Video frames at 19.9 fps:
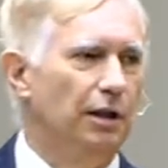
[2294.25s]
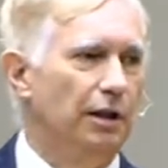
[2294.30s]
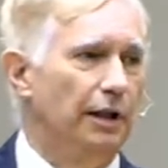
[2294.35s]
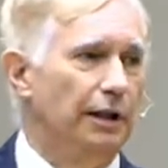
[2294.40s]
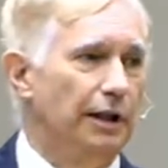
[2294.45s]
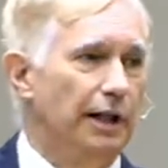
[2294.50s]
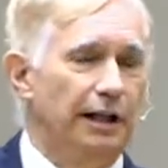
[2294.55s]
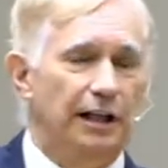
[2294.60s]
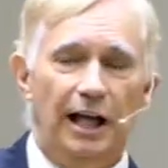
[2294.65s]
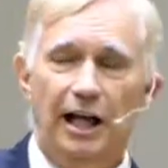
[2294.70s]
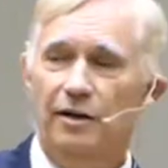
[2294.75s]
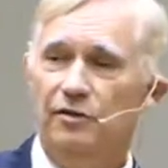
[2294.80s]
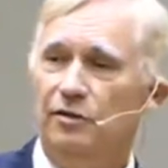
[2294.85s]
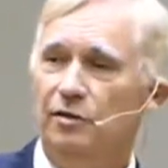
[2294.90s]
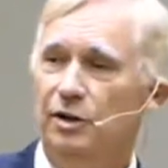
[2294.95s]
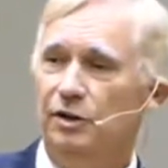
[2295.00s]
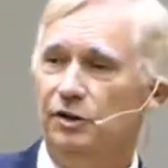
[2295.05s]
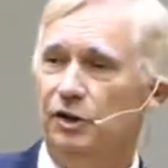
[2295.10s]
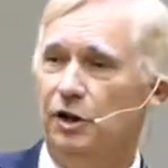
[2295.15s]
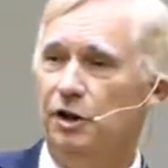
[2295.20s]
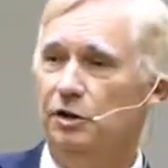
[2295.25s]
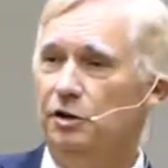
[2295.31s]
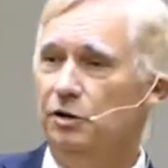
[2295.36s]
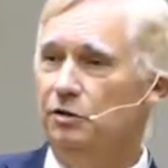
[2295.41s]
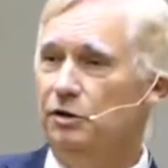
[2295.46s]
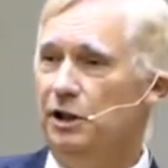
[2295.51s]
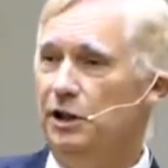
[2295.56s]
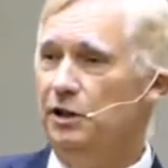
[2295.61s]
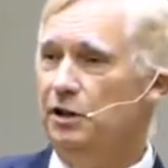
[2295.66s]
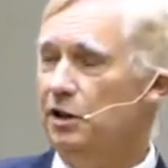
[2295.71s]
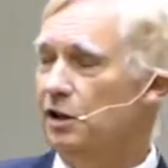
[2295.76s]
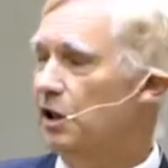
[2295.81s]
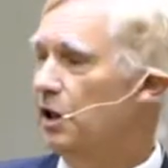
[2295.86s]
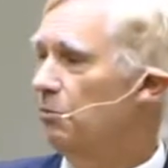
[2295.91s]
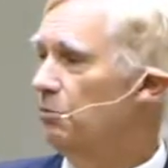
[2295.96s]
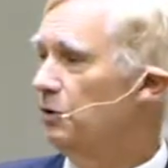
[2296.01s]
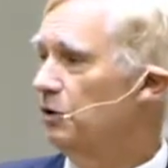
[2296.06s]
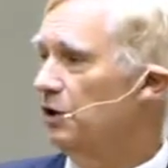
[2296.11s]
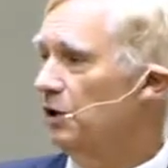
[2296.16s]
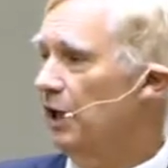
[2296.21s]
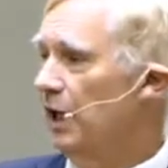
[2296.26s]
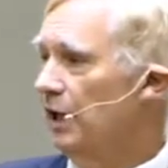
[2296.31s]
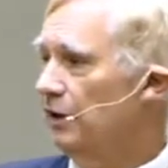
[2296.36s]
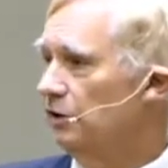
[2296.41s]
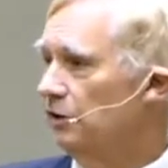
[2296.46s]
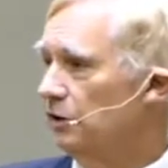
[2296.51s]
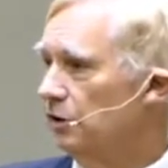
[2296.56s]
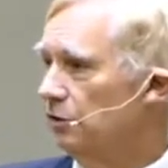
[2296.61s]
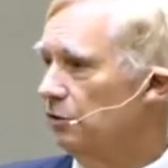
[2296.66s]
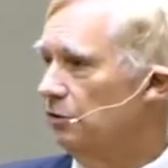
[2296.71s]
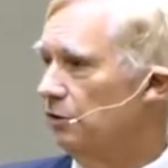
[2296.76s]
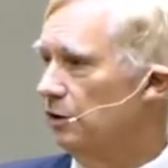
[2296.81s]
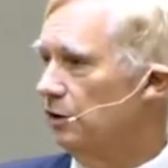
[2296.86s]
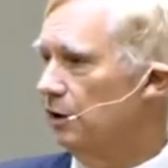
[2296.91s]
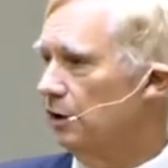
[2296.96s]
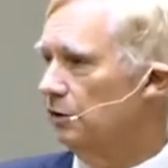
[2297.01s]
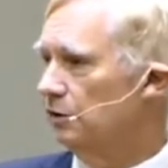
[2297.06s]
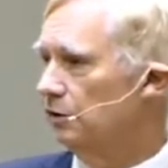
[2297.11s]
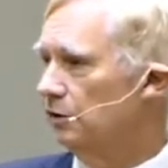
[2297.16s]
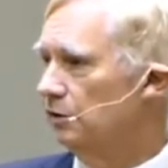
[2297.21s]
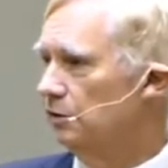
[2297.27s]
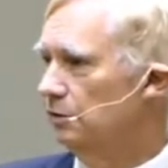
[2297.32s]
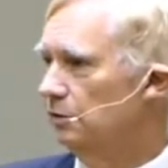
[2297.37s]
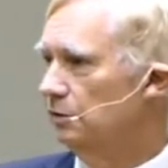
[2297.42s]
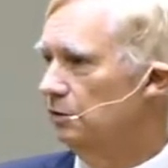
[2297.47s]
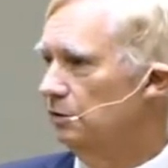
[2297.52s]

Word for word: and, they, came to me and said, Could you teach a couple classes for us?